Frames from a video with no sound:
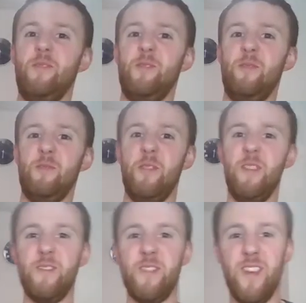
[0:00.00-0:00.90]
times because
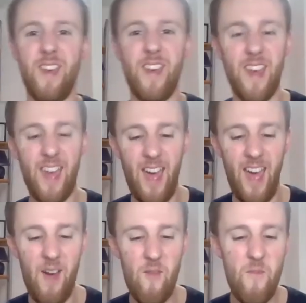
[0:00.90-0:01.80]
I loved it so much.
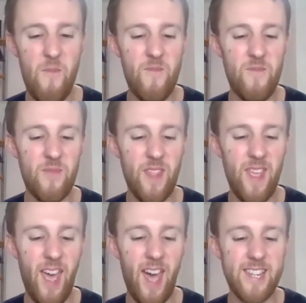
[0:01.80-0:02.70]
It's just
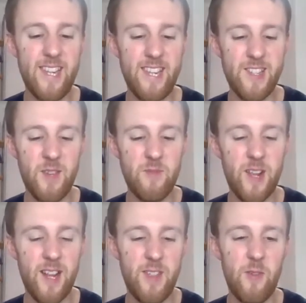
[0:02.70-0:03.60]
behind me over my
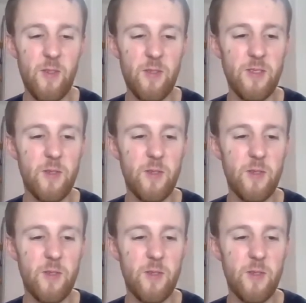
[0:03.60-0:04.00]
shoulder. It's one of those.